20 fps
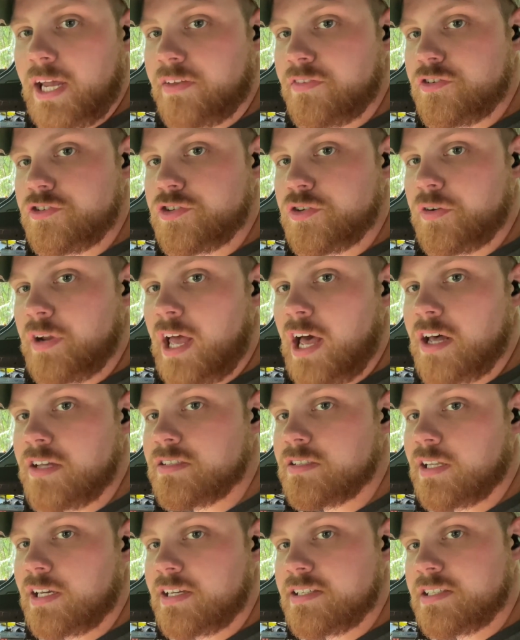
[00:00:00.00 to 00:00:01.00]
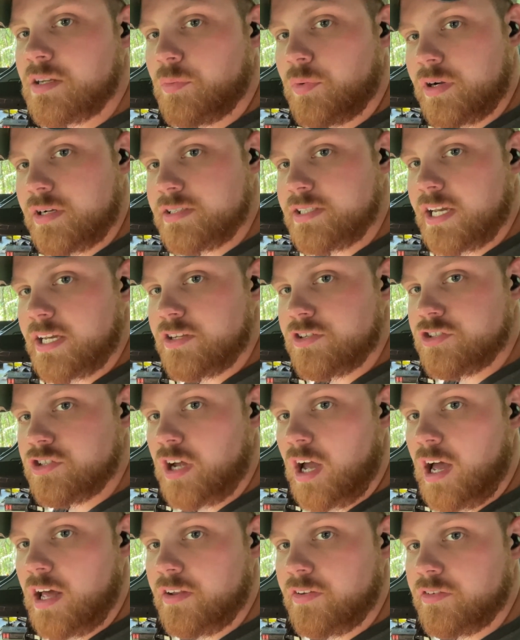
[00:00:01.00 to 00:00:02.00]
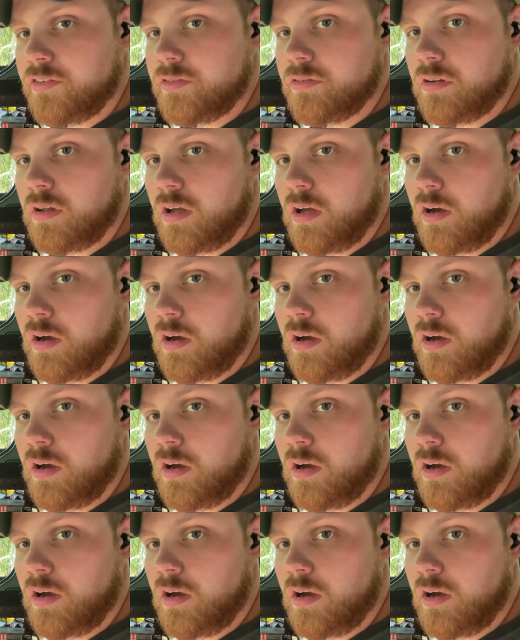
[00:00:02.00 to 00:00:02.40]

in the shoot house. And like I said, we're going to take shots